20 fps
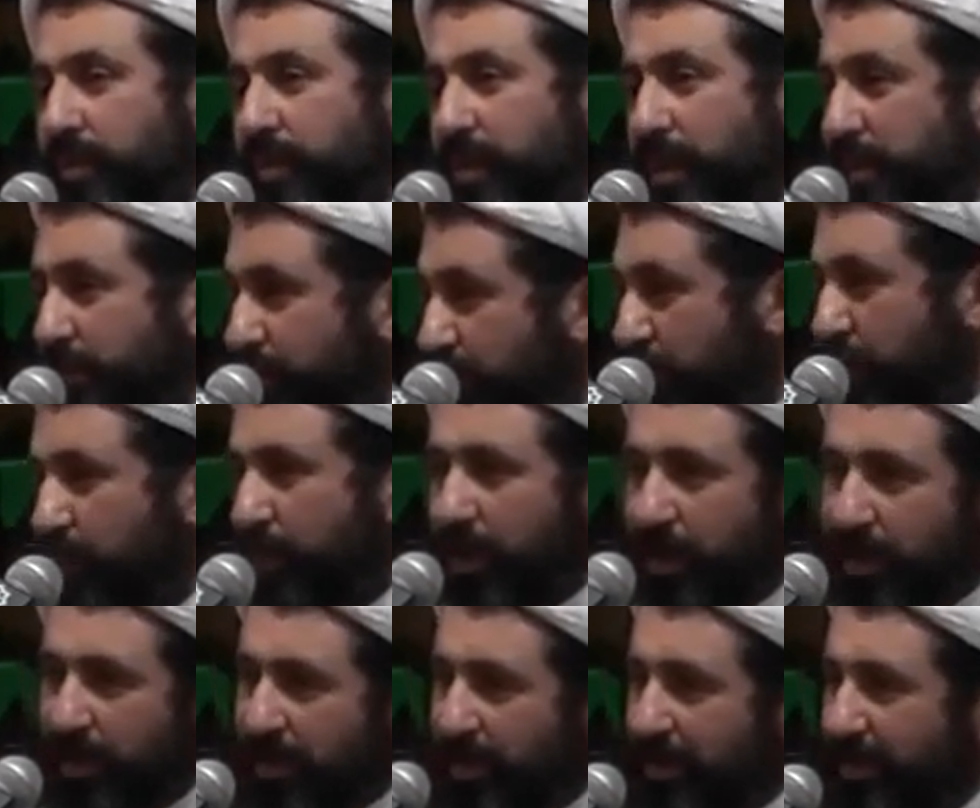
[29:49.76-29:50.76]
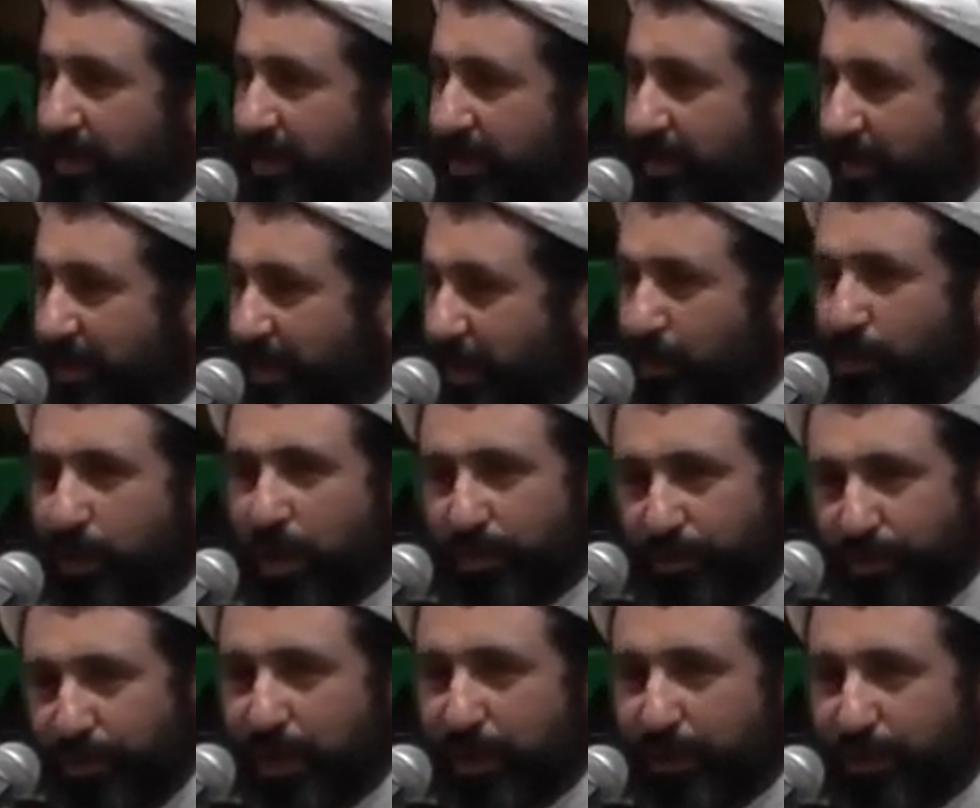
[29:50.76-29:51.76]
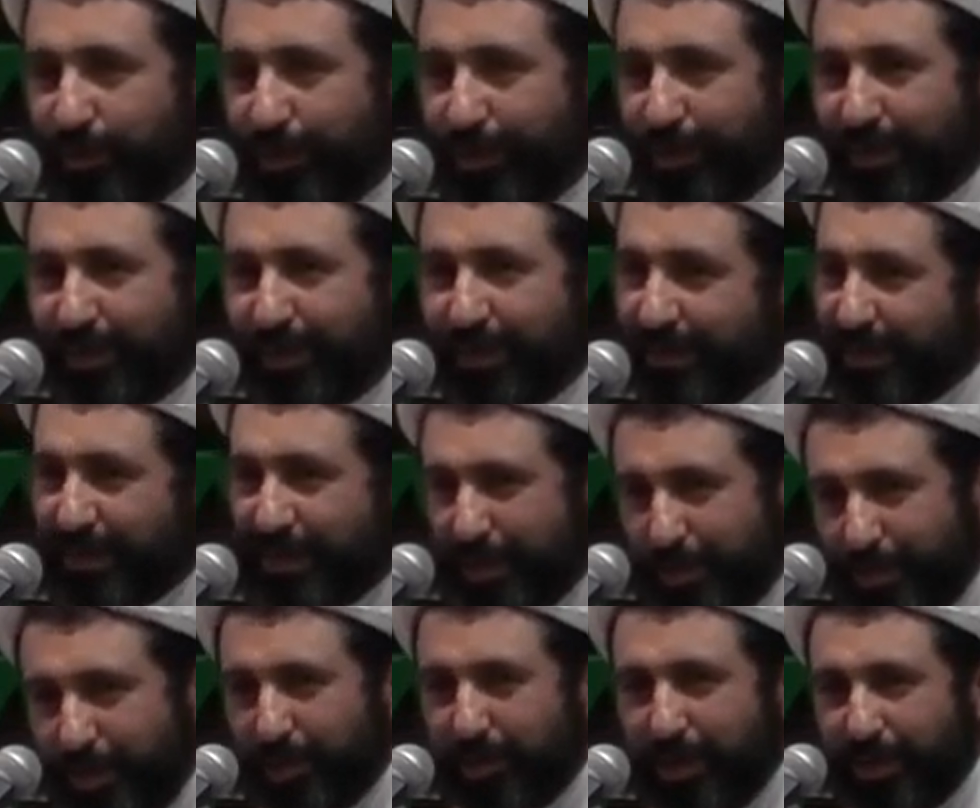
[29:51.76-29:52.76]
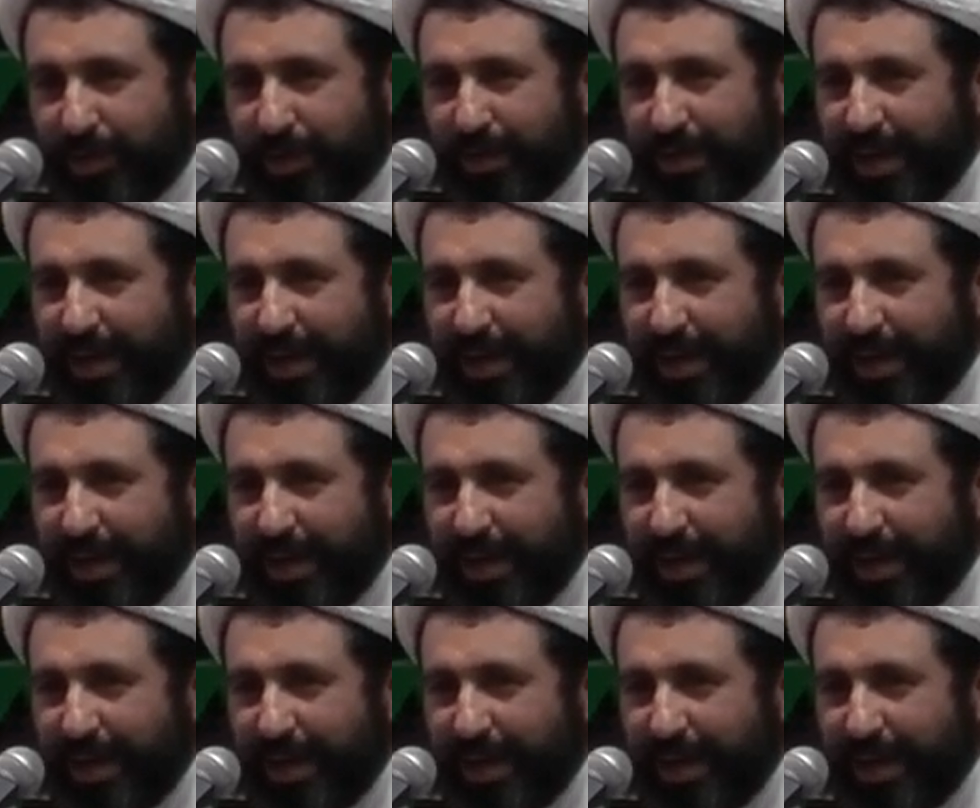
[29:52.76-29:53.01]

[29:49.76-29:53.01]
speak to Allah. If you are fearful, speak to Allah.